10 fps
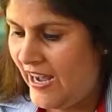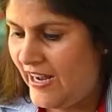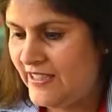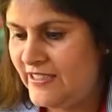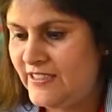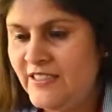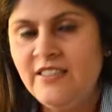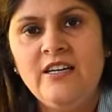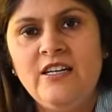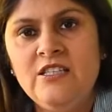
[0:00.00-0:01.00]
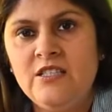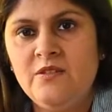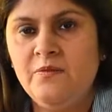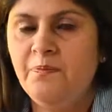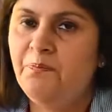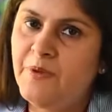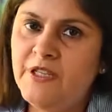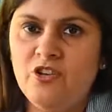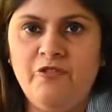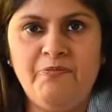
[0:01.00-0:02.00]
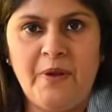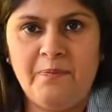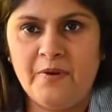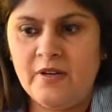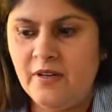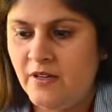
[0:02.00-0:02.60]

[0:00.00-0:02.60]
and a piece of paper.